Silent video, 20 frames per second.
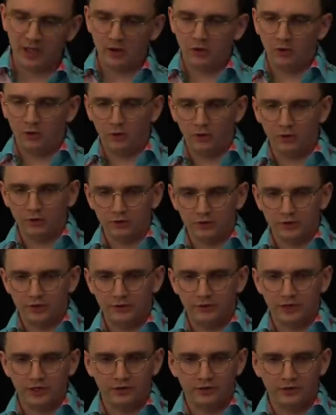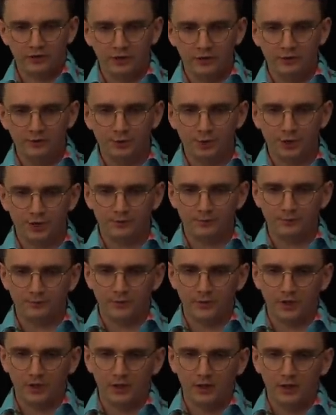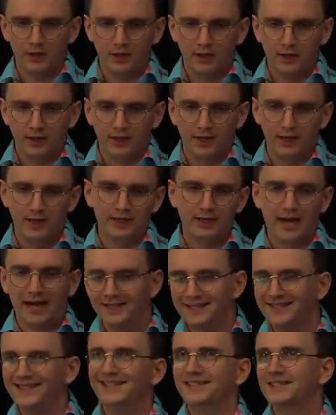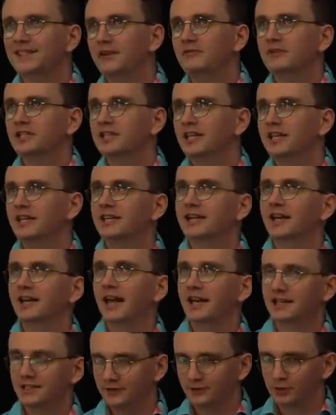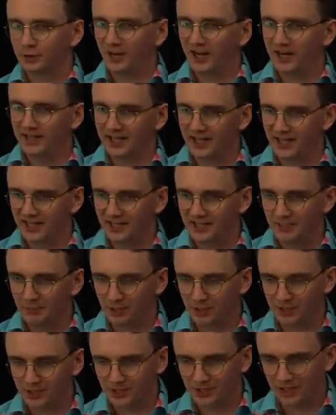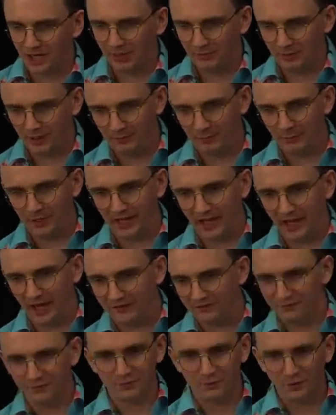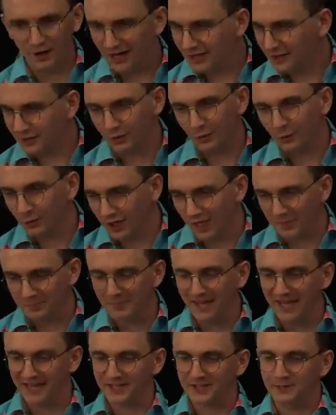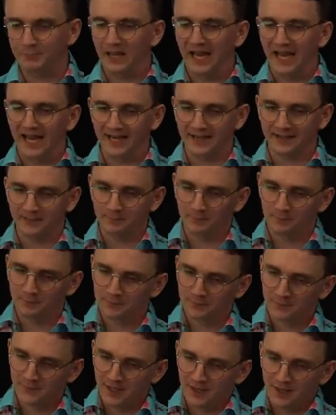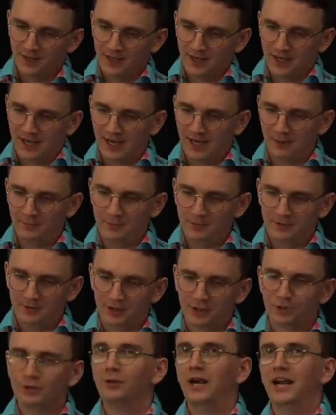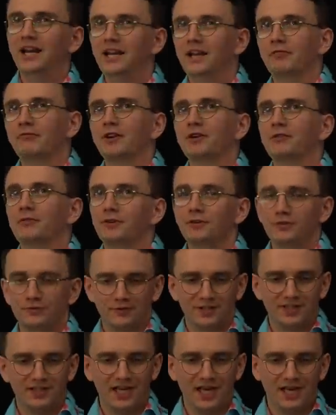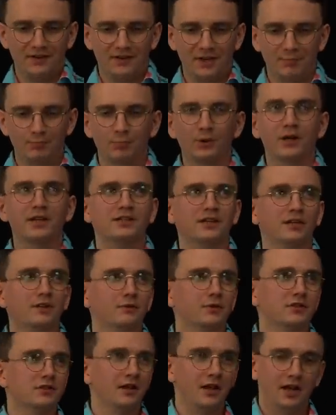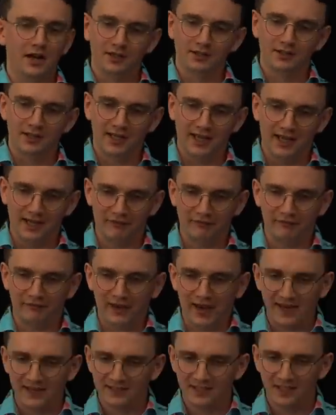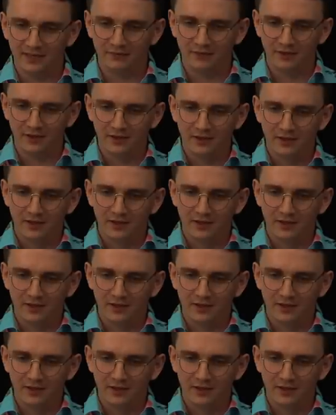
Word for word: it all to a conclusion, in 1917, collective training in the British Army and BEF was what I'd call a mixed bag. Um, the training recruits received in Britain was largely ineffective,